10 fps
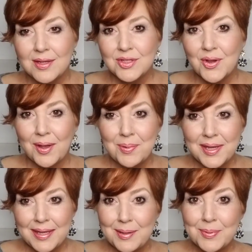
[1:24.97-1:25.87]
So I've
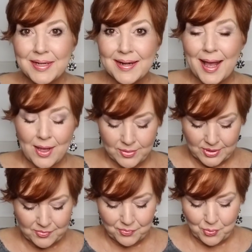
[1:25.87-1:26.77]
been keeping an eye on
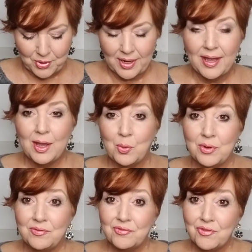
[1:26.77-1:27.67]
Sephora, and
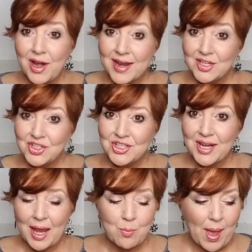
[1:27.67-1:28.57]
when Fresh
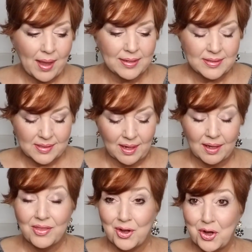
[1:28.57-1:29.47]
came back in
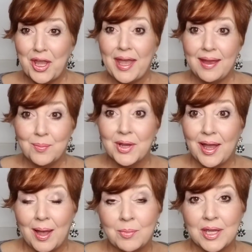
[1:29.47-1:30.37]
stock, I thought, okay,
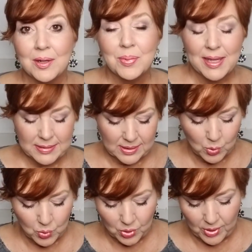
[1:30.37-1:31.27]
I'm gonna place an
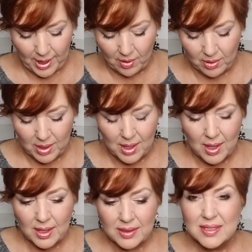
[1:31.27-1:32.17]
order now.
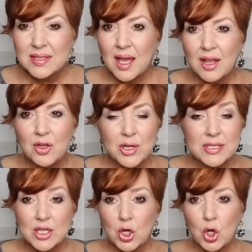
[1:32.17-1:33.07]
This color
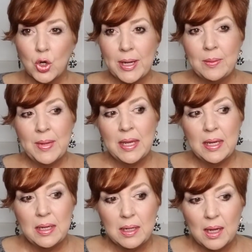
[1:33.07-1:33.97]
is a
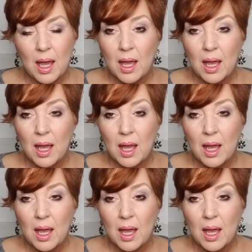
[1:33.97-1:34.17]
creamy,